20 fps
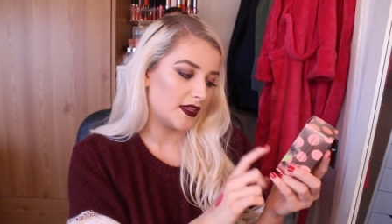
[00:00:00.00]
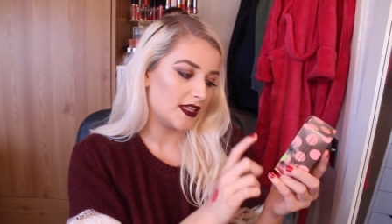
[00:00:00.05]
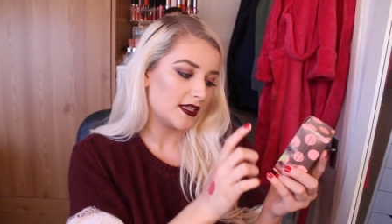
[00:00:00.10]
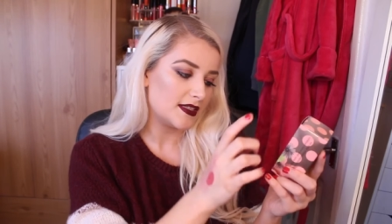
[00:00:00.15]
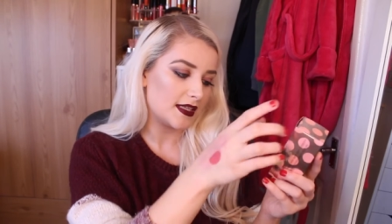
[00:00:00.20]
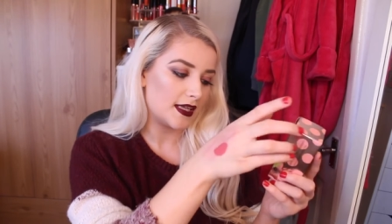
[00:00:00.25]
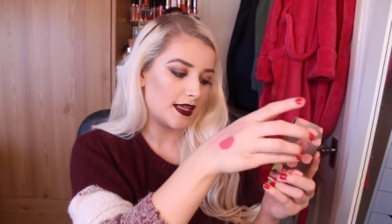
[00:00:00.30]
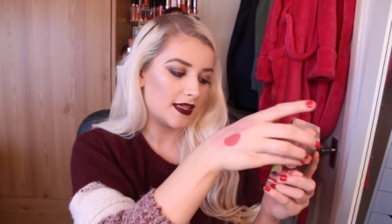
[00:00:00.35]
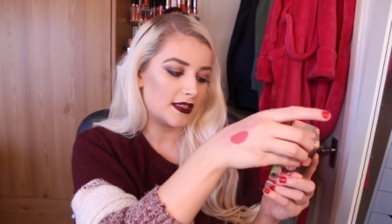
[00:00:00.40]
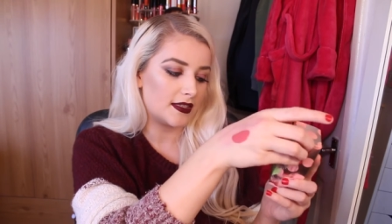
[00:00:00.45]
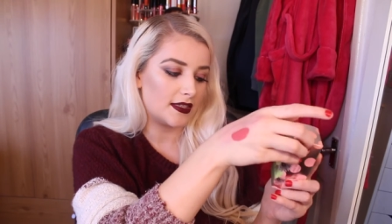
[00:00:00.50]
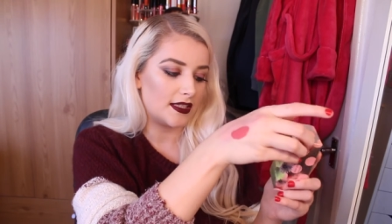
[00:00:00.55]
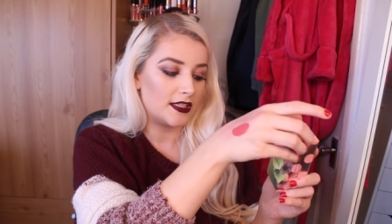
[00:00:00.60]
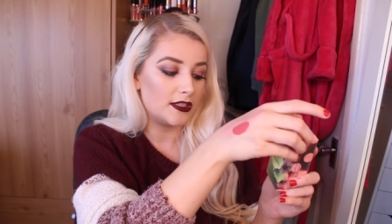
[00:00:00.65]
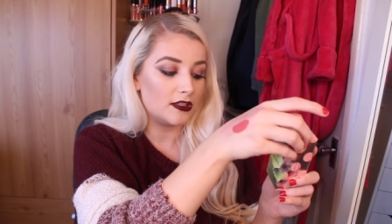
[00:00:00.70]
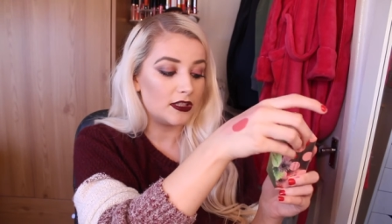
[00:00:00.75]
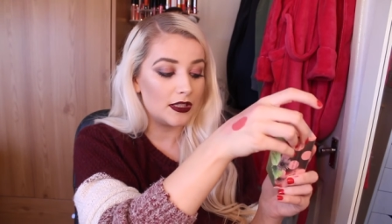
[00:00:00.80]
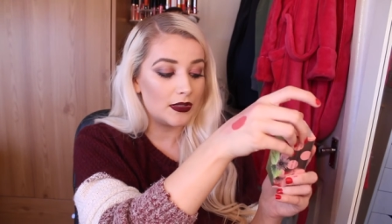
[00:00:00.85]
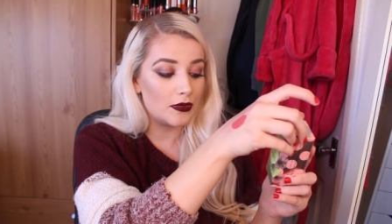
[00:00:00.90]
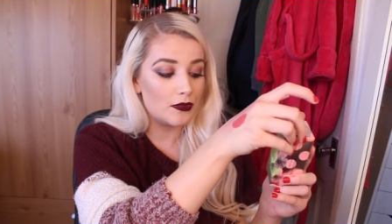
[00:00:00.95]
This is the
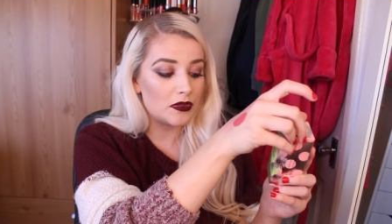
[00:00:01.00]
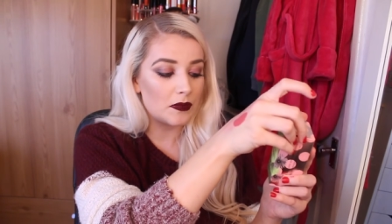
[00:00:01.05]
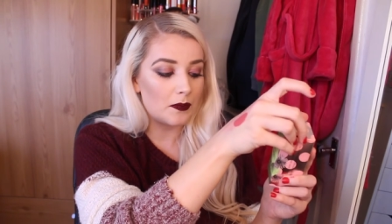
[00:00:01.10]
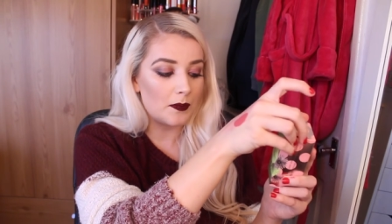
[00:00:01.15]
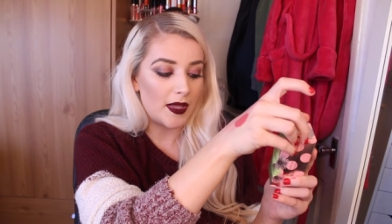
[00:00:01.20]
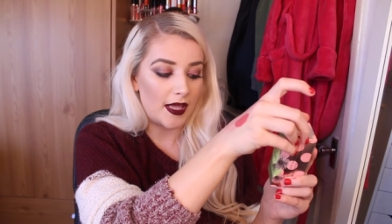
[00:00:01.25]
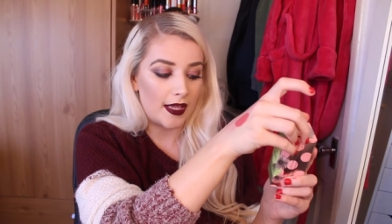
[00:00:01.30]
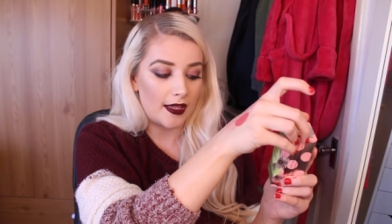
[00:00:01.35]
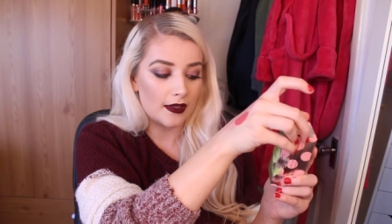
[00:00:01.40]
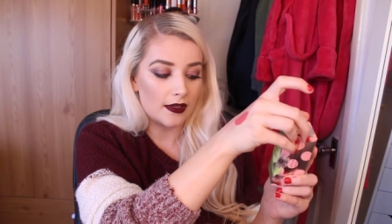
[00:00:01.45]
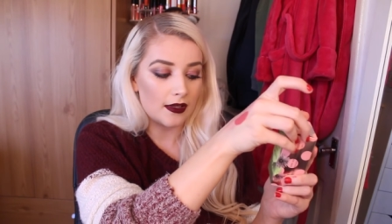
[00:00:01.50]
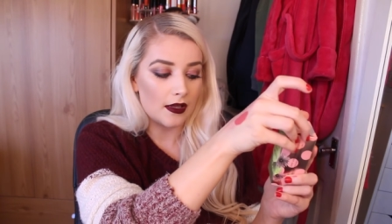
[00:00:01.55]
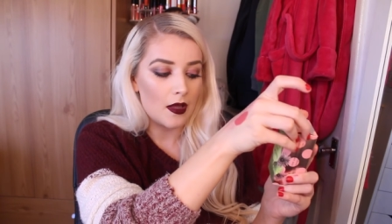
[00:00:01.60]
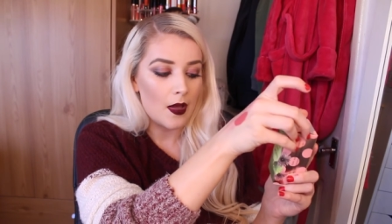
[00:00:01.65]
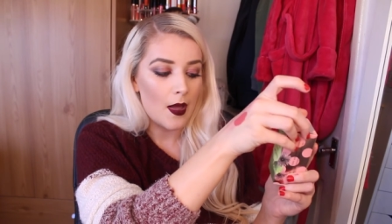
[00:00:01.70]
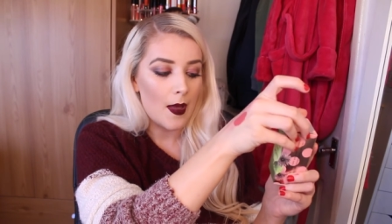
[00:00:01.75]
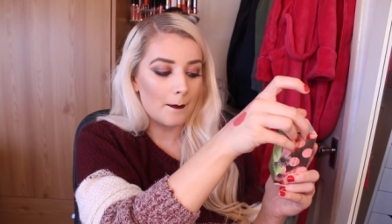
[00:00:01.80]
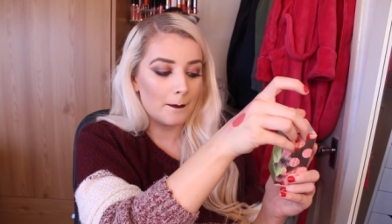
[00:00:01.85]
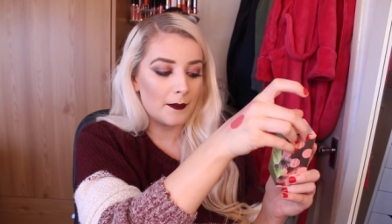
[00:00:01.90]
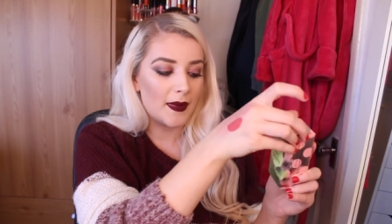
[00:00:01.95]
Nude Pink
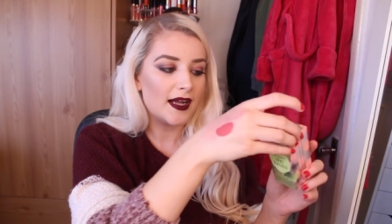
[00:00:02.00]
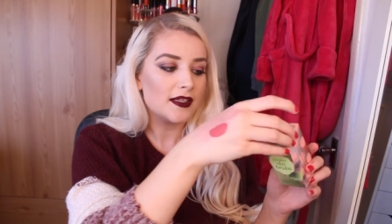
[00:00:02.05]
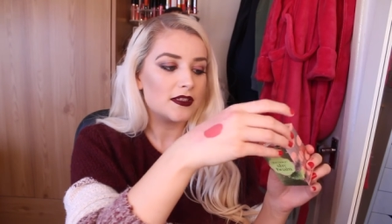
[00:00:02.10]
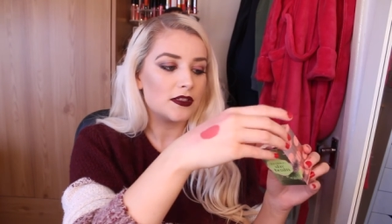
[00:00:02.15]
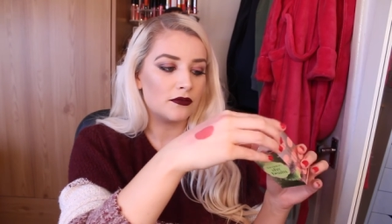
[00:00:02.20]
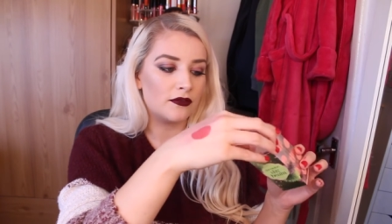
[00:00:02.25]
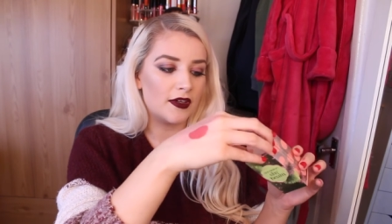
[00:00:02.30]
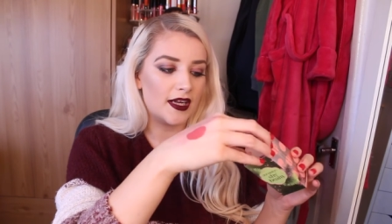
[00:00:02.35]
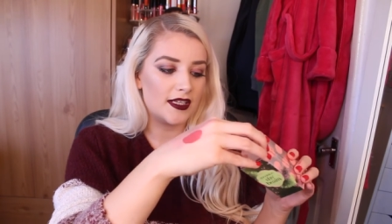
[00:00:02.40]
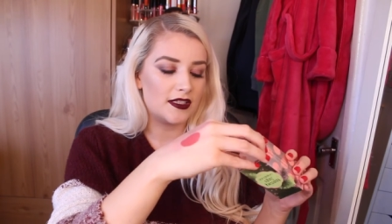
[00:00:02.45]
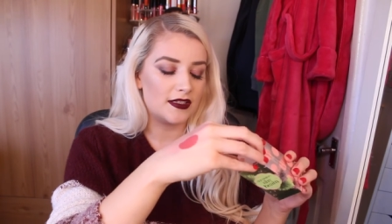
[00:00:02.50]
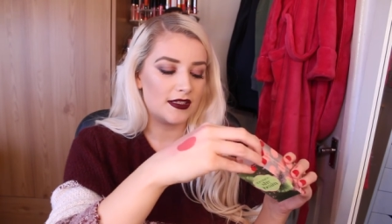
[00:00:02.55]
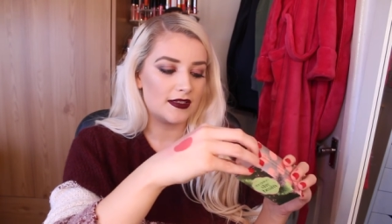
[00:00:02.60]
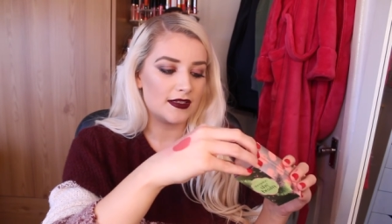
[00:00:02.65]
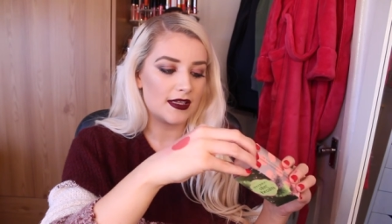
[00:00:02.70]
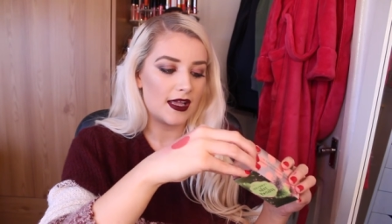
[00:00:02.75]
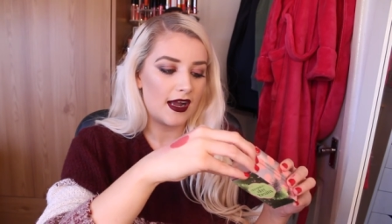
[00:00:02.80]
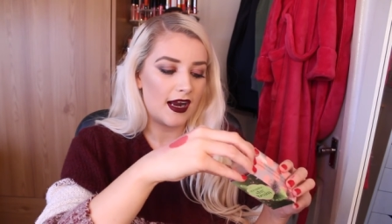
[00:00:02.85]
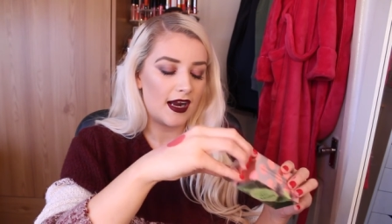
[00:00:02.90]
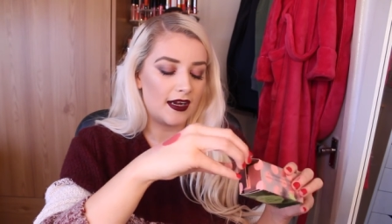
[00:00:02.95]
Matte
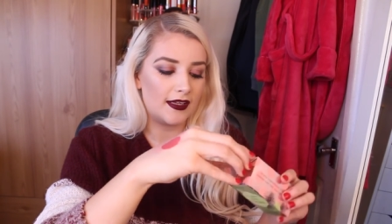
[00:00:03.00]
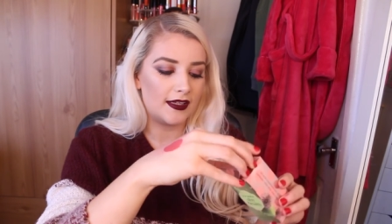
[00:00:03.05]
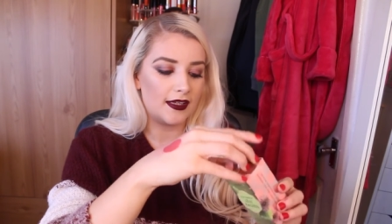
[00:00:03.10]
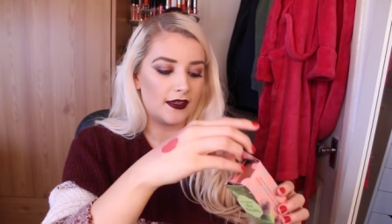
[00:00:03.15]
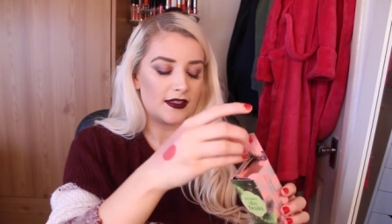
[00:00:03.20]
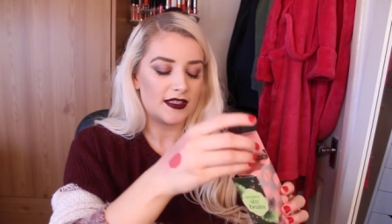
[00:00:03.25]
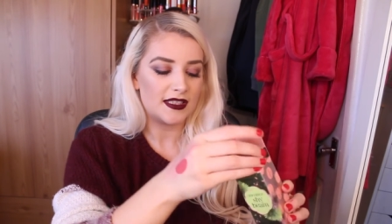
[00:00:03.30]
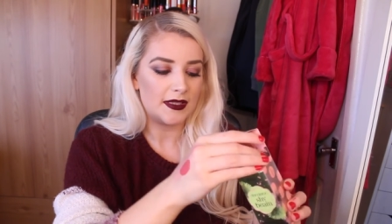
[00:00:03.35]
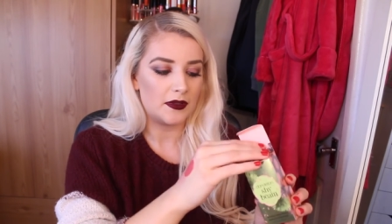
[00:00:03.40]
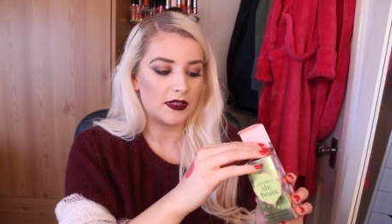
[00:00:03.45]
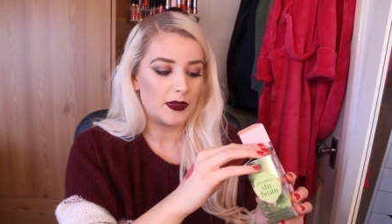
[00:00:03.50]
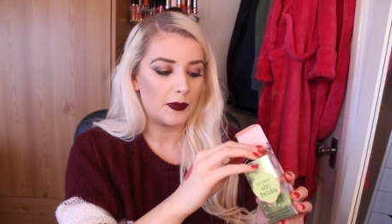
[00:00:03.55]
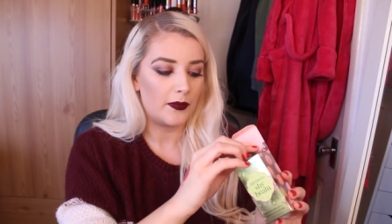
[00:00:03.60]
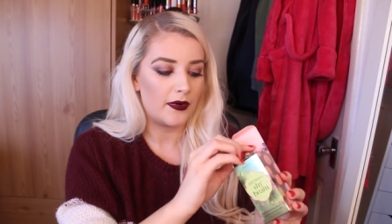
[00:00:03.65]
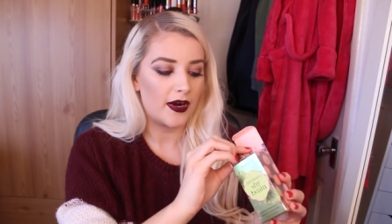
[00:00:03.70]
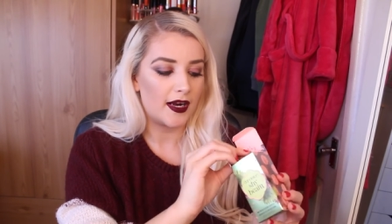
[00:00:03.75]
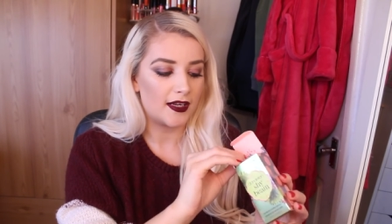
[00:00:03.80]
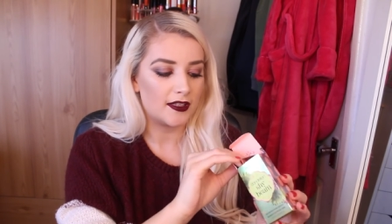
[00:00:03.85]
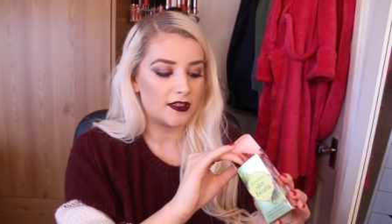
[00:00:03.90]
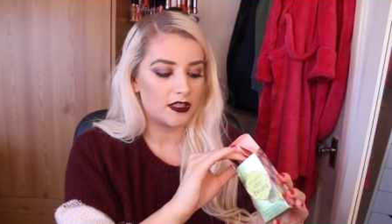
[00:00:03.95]
Radiance Highlighter. Let's see what the
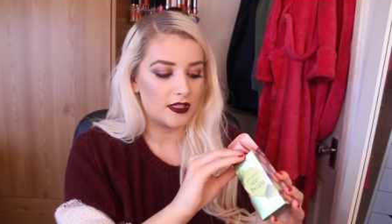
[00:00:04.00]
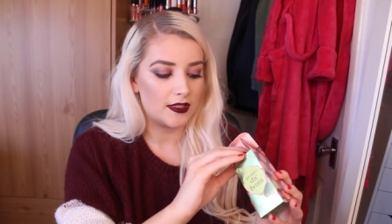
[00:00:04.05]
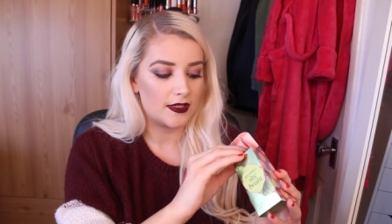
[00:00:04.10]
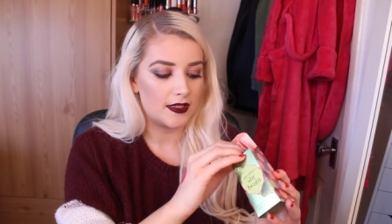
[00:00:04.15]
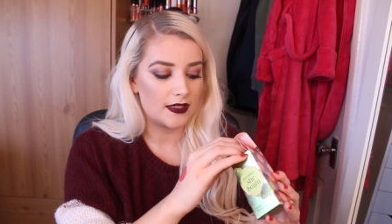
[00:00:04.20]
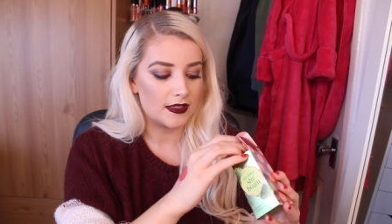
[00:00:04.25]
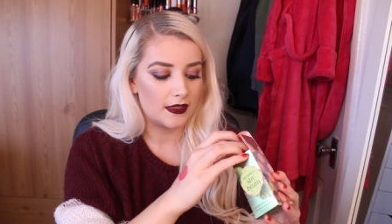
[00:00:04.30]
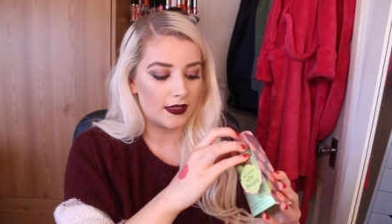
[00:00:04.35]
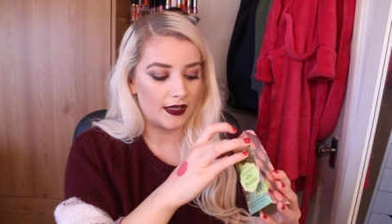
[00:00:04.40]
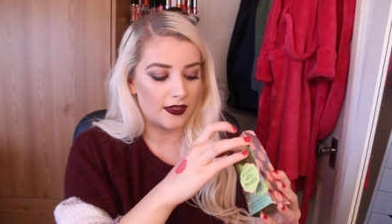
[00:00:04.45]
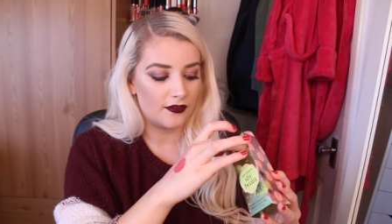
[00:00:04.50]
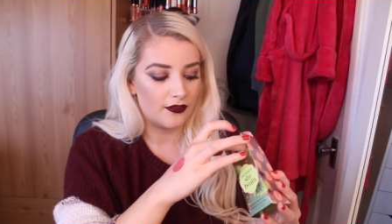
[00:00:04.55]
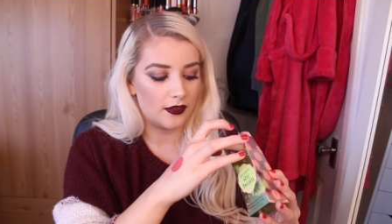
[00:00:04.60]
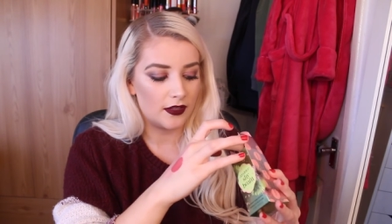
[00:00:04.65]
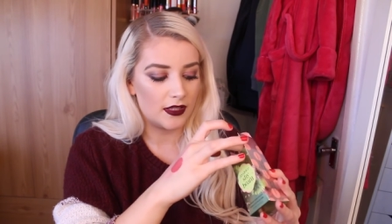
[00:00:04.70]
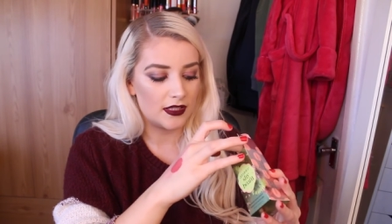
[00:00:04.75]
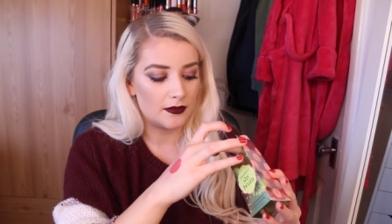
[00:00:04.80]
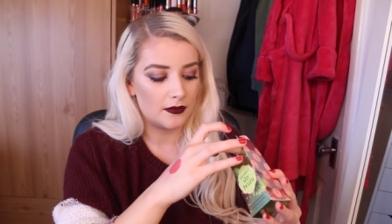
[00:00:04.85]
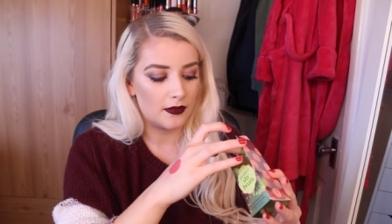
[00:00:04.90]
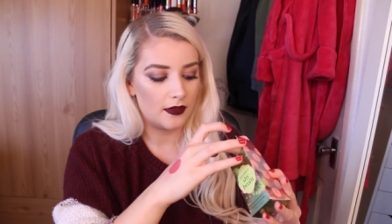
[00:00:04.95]
packaging is like for
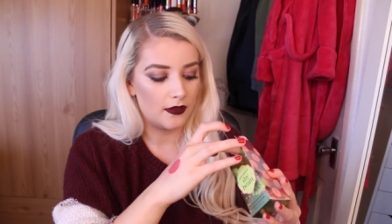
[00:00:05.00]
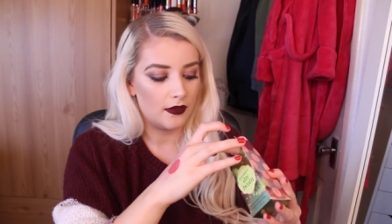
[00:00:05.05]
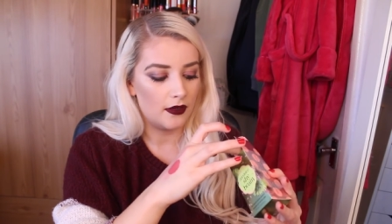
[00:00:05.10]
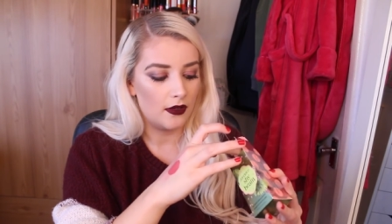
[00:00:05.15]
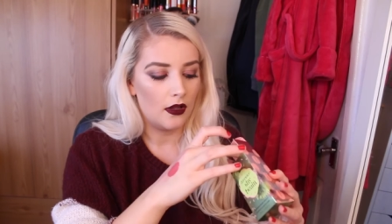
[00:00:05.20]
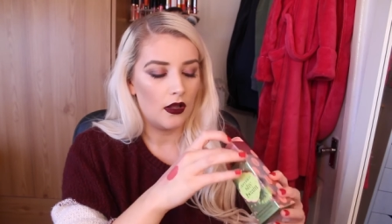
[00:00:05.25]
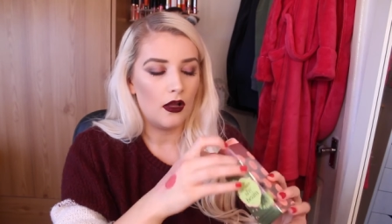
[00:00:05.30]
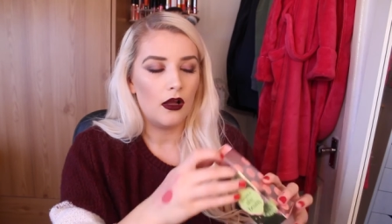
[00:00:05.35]
this one.